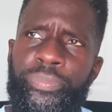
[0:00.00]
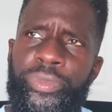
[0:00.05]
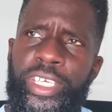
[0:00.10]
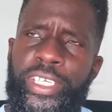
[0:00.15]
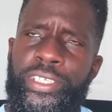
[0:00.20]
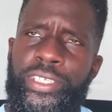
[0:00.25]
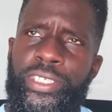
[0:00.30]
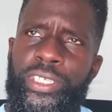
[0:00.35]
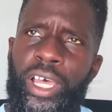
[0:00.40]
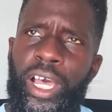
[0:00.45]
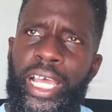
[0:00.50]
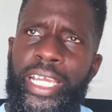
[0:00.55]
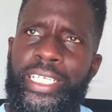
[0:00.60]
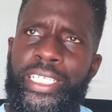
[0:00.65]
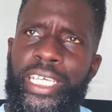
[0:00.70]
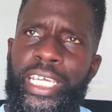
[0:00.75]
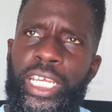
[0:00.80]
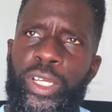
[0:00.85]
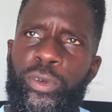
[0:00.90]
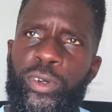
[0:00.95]
this
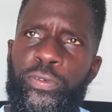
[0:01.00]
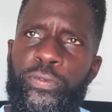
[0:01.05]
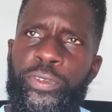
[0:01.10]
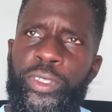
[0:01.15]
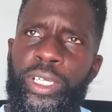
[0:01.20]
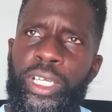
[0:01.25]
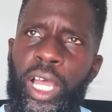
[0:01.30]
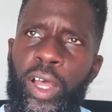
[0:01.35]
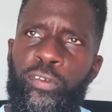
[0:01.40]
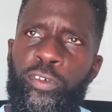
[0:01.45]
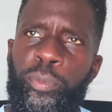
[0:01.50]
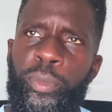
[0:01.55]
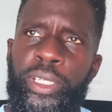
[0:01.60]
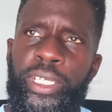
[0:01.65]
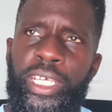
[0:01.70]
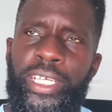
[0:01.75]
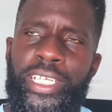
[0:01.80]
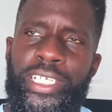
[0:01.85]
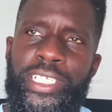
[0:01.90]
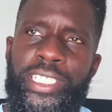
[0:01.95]
idea of the
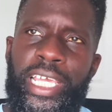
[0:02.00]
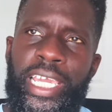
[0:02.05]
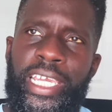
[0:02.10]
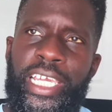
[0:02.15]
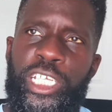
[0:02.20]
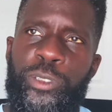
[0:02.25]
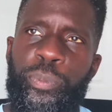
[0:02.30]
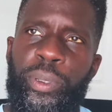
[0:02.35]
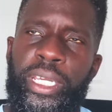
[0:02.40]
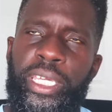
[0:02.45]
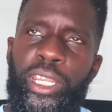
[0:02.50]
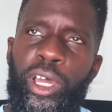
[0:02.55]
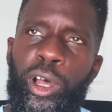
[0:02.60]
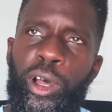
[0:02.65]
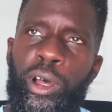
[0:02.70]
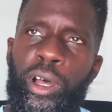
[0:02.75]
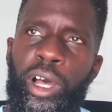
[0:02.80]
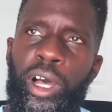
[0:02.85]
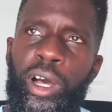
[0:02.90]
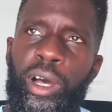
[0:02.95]
government and the state as being
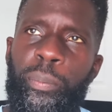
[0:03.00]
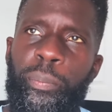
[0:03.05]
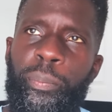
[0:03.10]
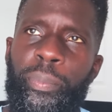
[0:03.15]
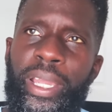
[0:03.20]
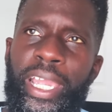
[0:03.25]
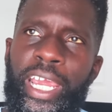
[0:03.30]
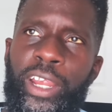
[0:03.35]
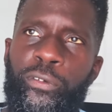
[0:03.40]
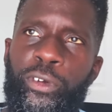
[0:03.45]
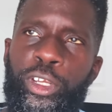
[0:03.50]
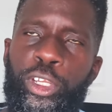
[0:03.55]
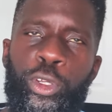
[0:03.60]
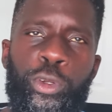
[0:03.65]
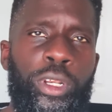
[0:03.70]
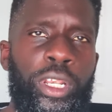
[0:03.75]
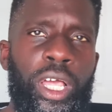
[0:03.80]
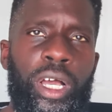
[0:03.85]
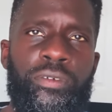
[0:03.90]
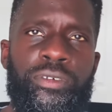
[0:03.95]
our, our parent
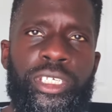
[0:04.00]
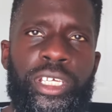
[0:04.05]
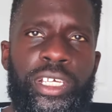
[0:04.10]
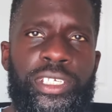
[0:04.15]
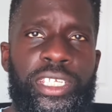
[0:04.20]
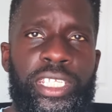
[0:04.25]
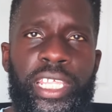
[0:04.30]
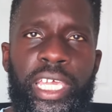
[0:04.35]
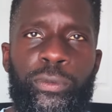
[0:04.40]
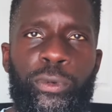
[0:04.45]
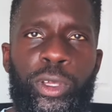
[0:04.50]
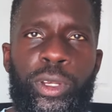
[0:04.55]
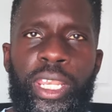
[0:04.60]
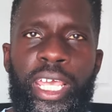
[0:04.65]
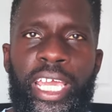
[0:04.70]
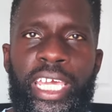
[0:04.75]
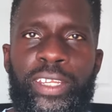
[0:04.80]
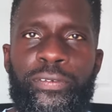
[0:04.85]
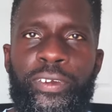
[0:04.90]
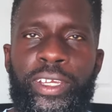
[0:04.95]
who loves us and they won't
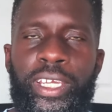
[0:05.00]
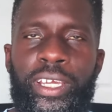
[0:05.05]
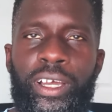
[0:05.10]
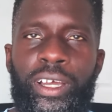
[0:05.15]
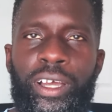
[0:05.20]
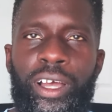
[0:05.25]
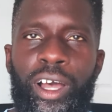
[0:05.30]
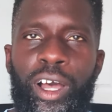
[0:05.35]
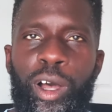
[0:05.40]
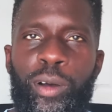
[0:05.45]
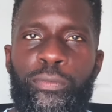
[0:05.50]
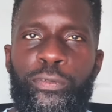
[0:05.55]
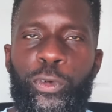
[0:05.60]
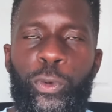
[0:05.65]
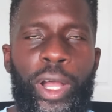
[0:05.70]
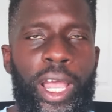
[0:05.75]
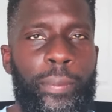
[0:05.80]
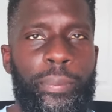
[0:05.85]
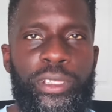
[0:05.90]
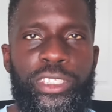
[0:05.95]
let anything
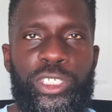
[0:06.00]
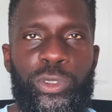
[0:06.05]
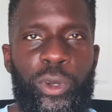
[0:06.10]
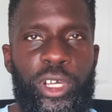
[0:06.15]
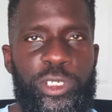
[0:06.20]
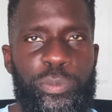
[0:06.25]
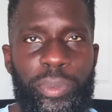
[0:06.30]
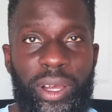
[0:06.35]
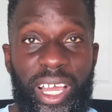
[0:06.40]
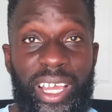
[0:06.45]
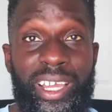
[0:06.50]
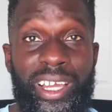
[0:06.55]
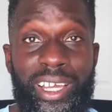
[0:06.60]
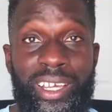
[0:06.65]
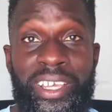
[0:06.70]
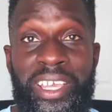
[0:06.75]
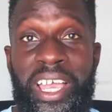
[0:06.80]
harmful happen to us. But